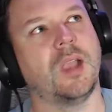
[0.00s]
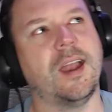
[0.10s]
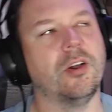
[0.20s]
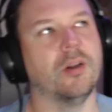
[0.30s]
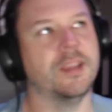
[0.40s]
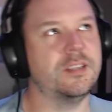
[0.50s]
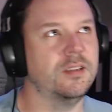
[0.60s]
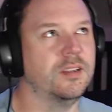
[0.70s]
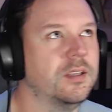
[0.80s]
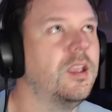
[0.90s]
I don't know.
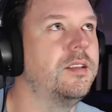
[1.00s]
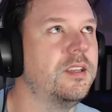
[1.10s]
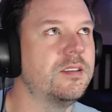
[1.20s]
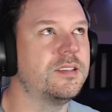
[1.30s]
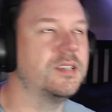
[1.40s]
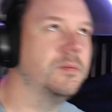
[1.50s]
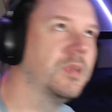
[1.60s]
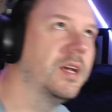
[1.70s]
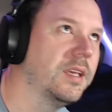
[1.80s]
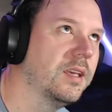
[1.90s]
It didn't seem
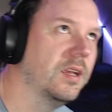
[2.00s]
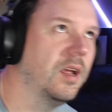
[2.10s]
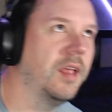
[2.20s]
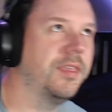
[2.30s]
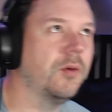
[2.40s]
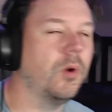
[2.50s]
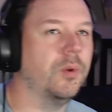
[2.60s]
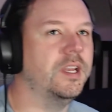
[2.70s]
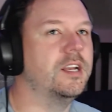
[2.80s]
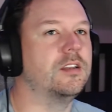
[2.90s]
like it. I think what
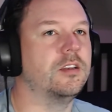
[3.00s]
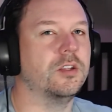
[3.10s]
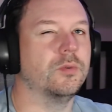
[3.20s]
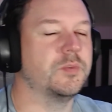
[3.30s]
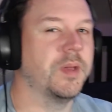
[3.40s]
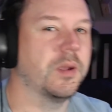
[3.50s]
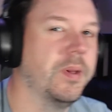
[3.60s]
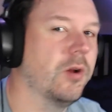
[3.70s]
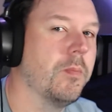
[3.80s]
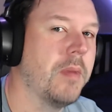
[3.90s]
we needed to do was pick
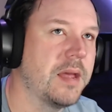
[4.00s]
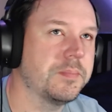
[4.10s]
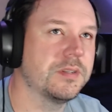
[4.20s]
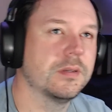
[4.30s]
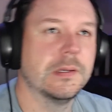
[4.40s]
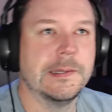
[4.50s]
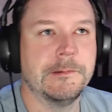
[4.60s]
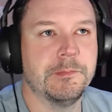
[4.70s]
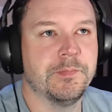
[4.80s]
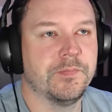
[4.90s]
bigger maps.
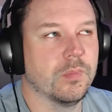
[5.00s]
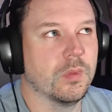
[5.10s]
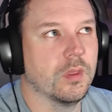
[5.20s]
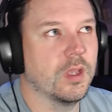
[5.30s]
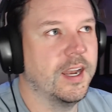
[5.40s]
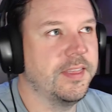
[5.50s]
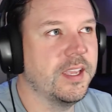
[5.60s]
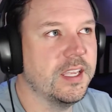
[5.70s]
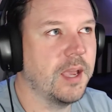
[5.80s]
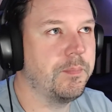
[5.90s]
And I
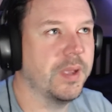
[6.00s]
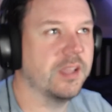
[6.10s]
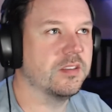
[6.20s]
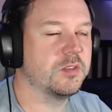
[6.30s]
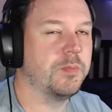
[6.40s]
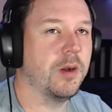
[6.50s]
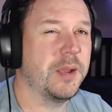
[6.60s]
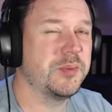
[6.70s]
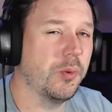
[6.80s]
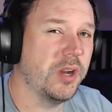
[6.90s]
think he kept picking the small
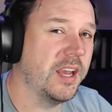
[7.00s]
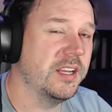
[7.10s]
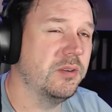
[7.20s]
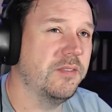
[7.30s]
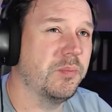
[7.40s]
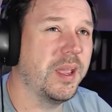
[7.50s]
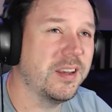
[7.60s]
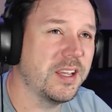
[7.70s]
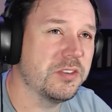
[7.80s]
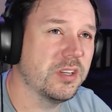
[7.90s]
maps. I didn't even pay
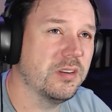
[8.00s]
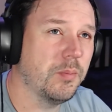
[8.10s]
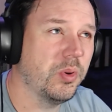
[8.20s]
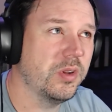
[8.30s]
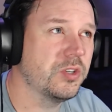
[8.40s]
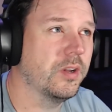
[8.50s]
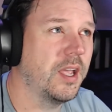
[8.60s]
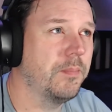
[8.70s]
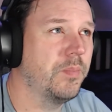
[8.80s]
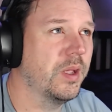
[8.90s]
attention. I'm pretty sure he
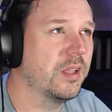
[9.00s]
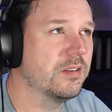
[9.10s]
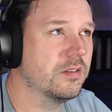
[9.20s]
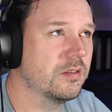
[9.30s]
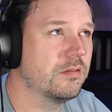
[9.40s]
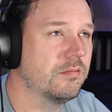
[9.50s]
kept picking